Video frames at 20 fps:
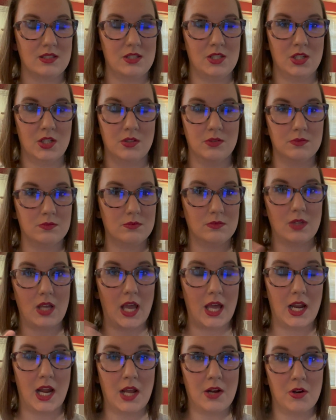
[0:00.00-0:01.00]
you know,
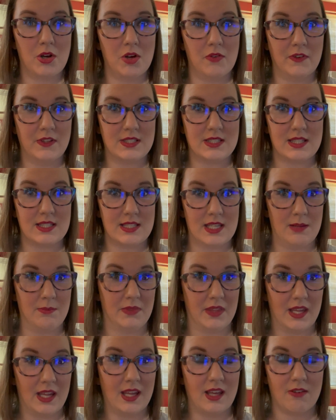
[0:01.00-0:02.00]
I don't know if it's the same
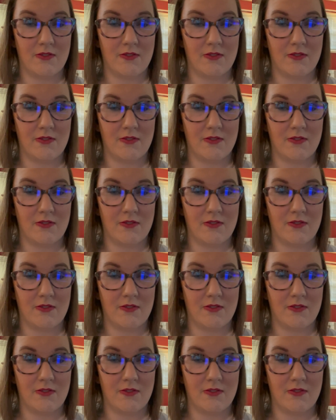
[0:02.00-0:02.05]
thing.